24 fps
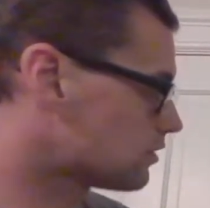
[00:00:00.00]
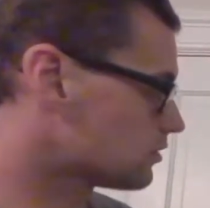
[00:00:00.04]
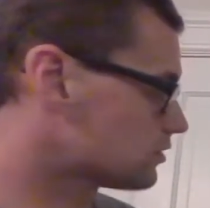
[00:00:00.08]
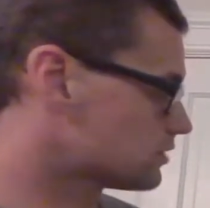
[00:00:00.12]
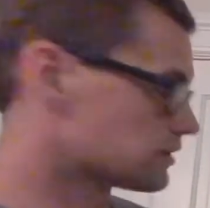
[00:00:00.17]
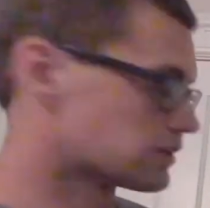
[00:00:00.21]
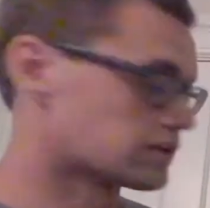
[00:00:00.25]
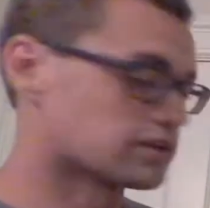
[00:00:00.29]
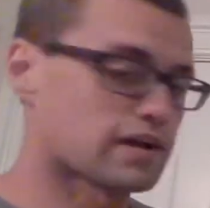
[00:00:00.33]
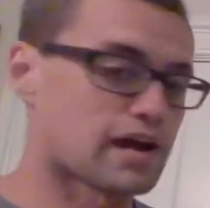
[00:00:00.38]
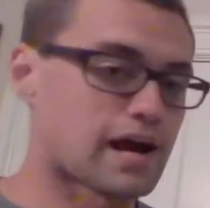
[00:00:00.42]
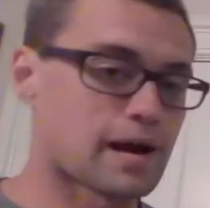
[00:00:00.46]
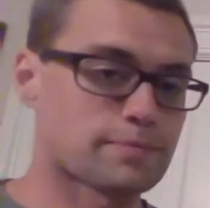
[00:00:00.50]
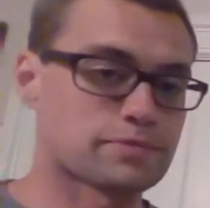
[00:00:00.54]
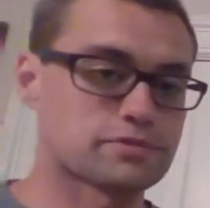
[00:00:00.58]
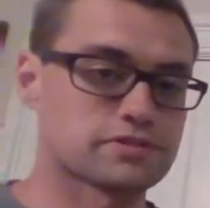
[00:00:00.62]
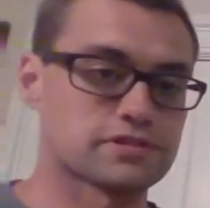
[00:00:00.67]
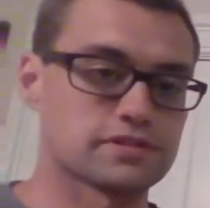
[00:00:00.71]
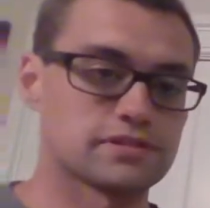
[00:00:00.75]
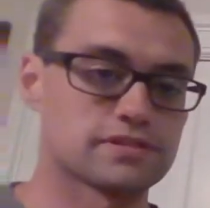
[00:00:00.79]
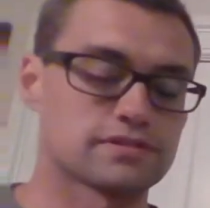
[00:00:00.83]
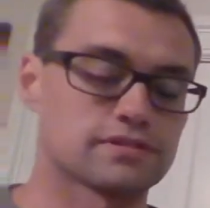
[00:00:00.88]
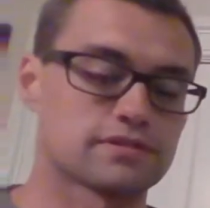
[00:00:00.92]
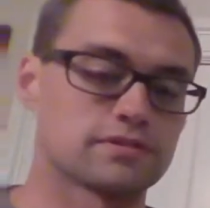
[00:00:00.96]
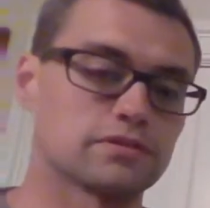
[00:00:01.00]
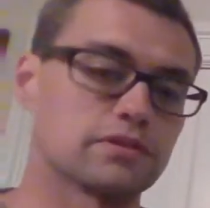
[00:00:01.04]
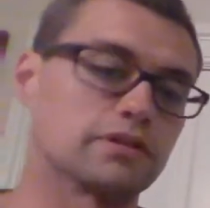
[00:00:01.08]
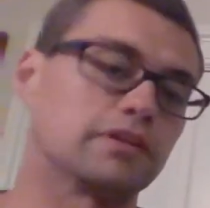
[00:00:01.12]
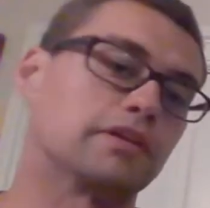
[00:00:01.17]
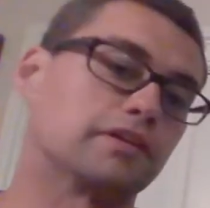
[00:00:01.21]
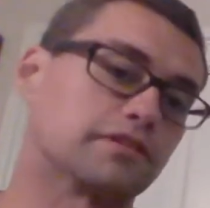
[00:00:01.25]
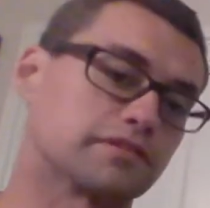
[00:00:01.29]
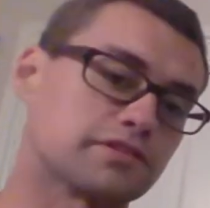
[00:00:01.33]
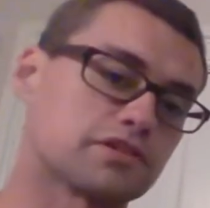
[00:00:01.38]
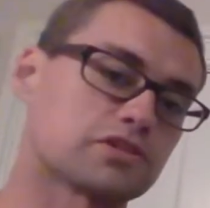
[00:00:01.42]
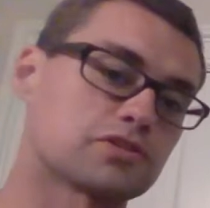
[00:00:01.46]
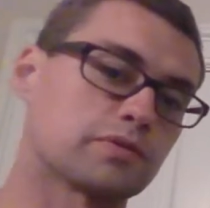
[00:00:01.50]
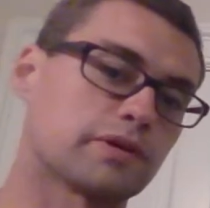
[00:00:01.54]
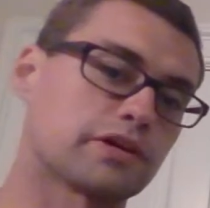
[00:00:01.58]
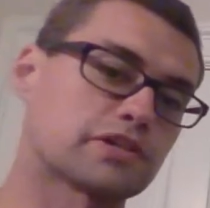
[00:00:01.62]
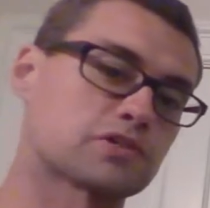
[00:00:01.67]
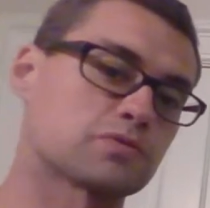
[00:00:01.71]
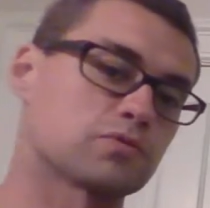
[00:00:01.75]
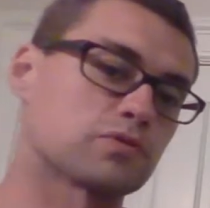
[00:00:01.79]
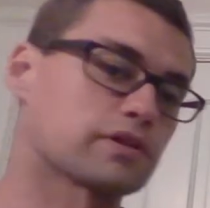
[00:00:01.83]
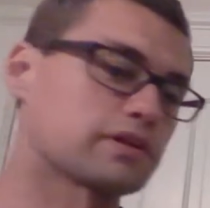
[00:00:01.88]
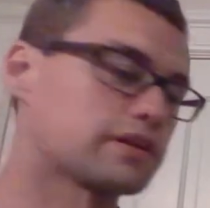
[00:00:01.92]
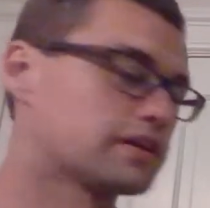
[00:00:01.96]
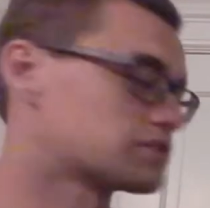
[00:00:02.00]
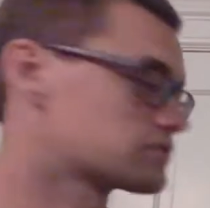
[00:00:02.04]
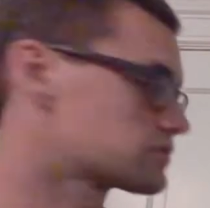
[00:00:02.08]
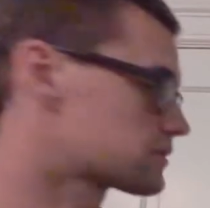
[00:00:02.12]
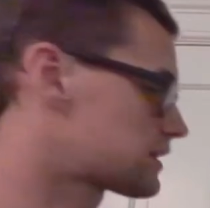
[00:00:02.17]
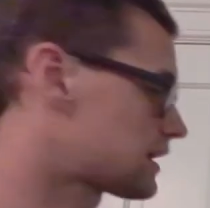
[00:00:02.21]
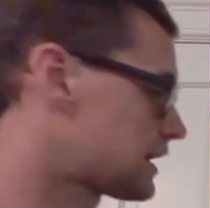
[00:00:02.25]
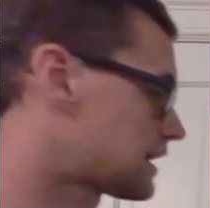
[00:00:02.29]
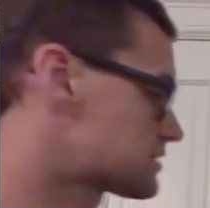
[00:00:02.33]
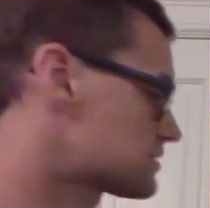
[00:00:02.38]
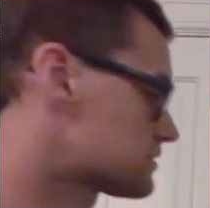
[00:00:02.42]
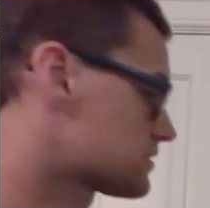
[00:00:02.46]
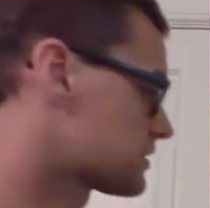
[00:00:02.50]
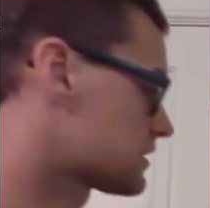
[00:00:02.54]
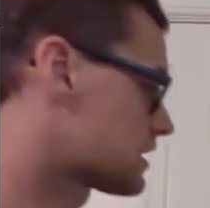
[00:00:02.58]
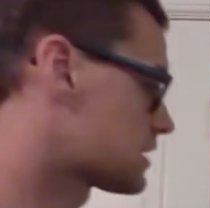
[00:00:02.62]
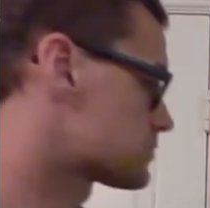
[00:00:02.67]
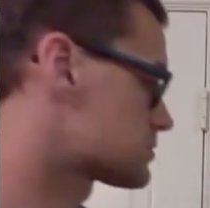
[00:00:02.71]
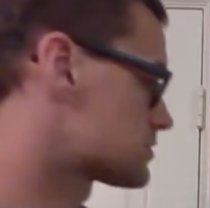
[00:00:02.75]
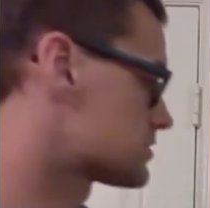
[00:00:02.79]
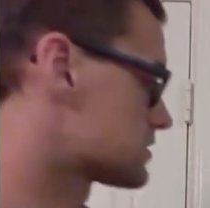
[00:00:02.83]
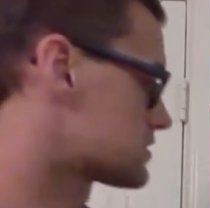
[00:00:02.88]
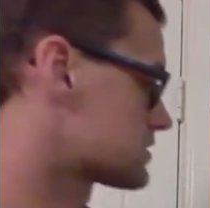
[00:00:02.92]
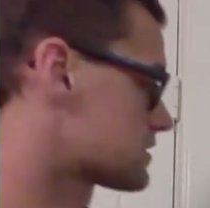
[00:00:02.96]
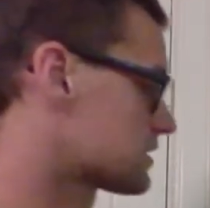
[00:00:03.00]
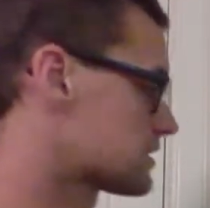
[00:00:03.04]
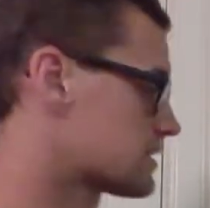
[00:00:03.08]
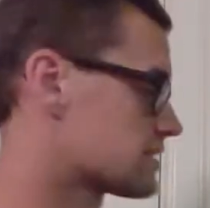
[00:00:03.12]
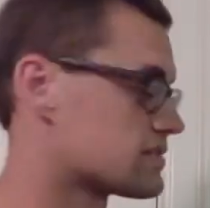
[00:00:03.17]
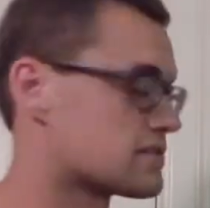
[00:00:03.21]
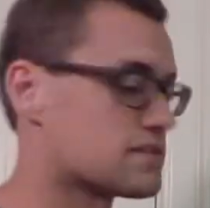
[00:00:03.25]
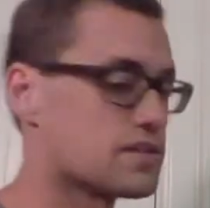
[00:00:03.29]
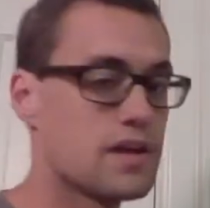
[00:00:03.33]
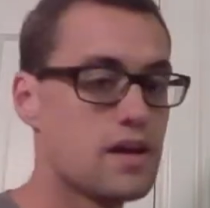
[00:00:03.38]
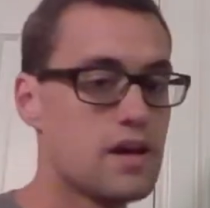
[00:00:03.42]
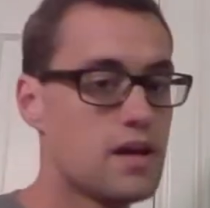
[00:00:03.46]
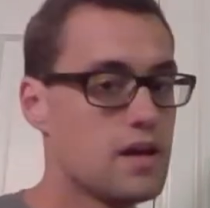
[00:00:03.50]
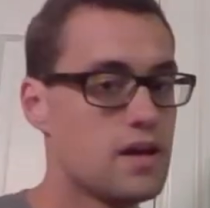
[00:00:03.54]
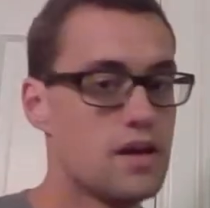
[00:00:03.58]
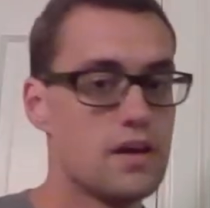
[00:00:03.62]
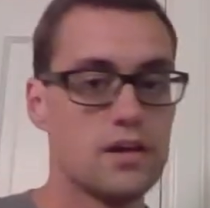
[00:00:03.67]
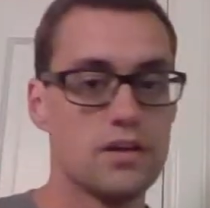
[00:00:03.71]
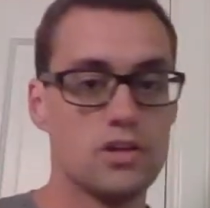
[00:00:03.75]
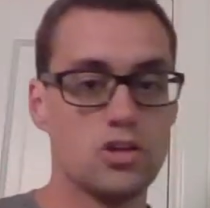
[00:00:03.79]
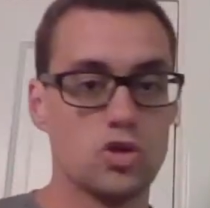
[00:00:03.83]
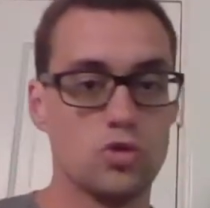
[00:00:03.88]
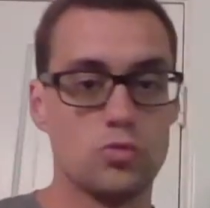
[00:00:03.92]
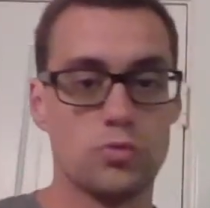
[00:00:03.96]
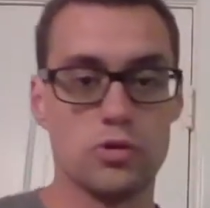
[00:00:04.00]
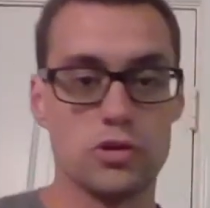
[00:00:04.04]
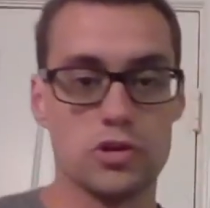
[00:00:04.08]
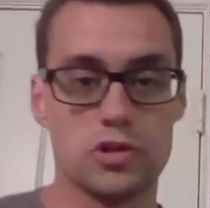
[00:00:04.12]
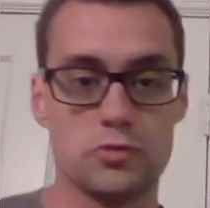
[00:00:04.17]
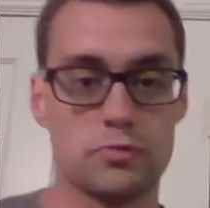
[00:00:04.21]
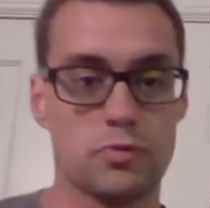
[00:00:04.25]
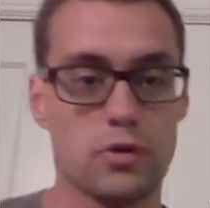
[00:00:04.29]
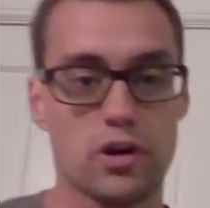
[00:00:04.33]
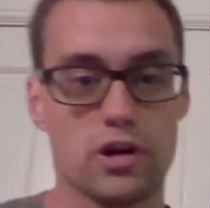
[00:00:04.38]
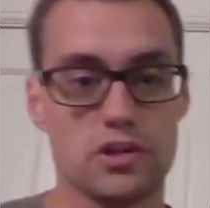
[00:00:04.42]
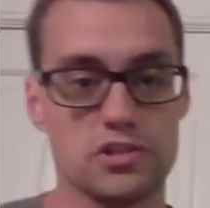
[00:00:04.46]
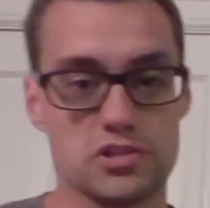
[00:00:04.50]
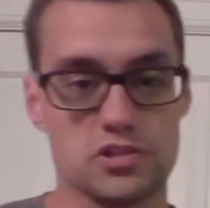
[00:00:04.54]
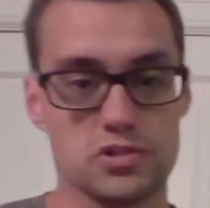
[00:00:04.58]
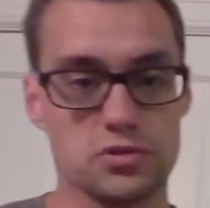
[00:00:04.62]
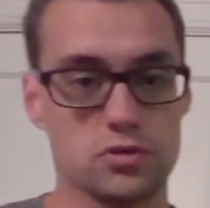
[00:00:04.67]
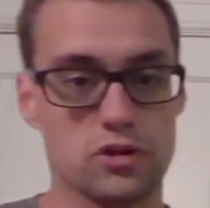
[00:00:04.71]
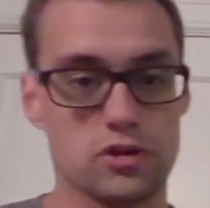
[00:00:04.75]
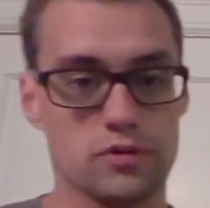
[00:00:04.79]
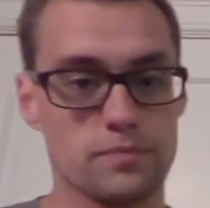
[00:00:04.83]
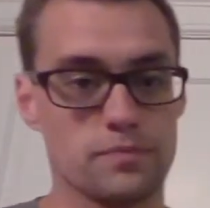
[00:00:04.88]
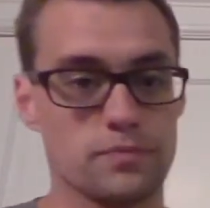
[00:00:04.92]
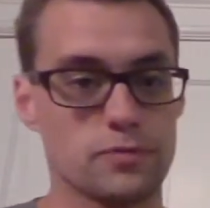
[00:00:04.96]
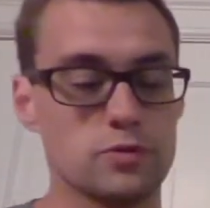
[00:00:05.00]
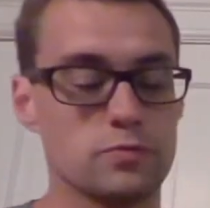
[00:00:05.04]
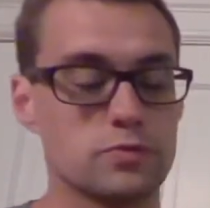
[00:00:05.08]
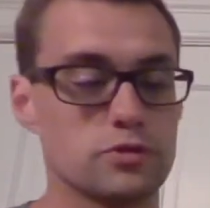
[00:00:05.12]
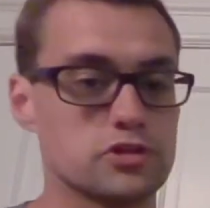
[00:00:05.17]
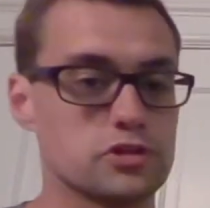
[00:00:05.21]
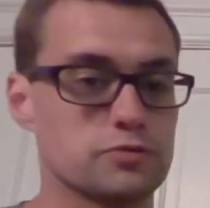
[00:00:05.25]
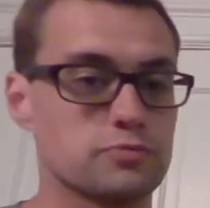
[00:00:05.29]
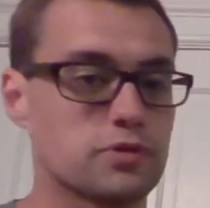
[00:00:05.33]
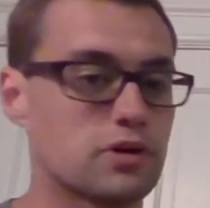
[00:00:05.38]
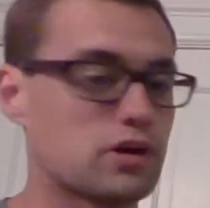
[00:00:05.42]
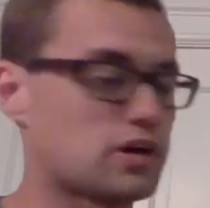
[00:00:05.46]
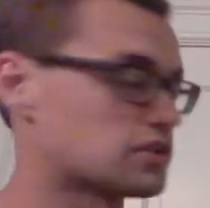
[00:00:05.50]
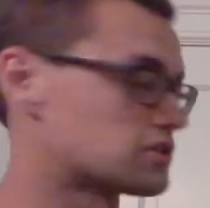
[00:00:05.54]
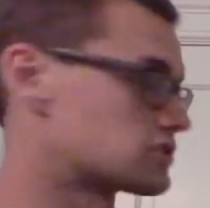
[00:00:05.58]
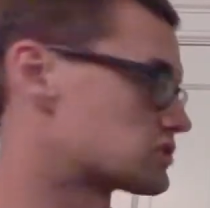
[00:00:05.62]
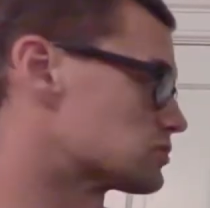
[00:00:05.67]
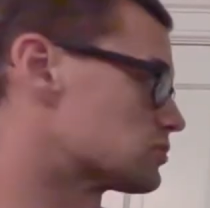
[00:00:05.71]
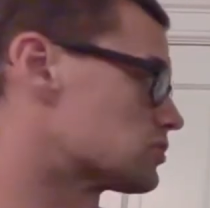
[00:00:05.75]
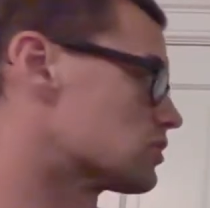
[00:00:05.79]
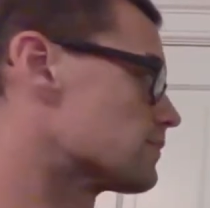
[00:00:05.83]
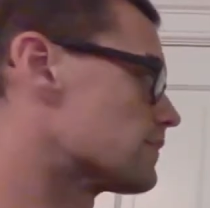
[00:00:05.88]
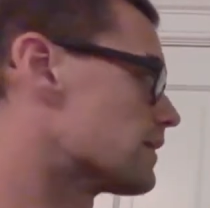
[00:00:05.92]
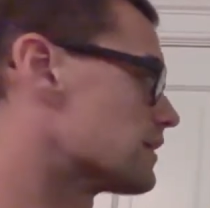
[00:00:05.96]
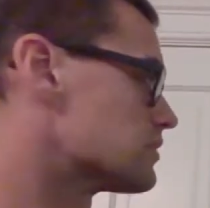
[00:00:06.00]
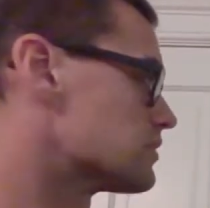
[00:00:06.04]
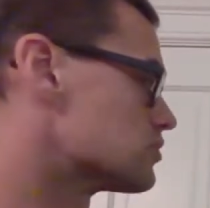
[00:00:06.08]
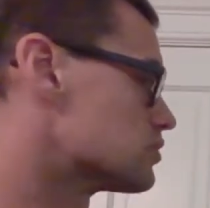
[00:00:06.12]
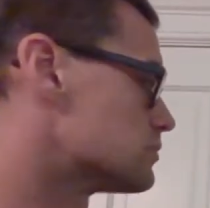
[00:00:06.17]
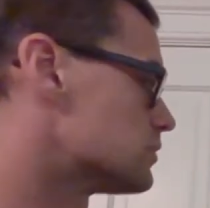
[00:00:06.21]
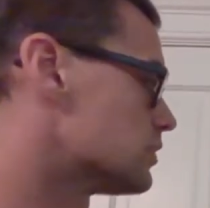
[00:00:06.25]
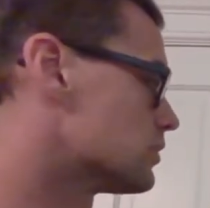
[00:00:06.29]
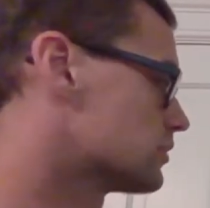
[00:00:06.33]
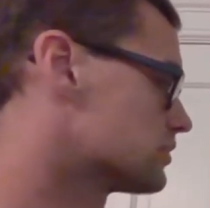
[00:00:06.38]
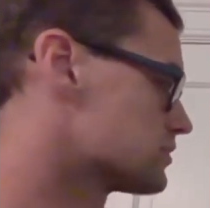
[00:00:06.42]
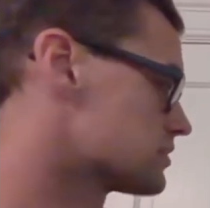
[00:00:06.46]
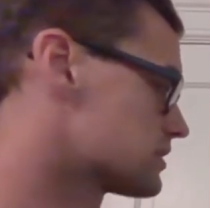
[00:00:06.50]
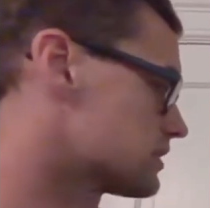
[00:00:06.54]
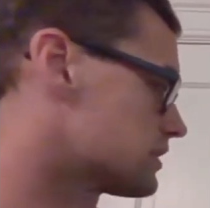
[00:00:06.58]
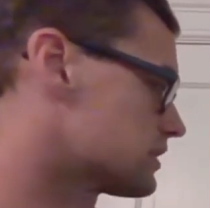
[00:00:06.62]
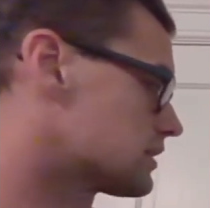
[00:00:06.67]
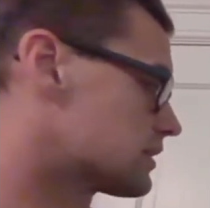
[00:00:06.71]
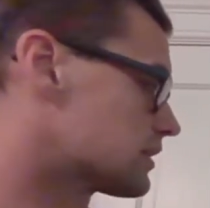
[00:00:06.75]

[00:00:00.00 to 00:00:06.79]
in a situation where kings are castled on opposite sides, you push a pawn storm at your opponent's king,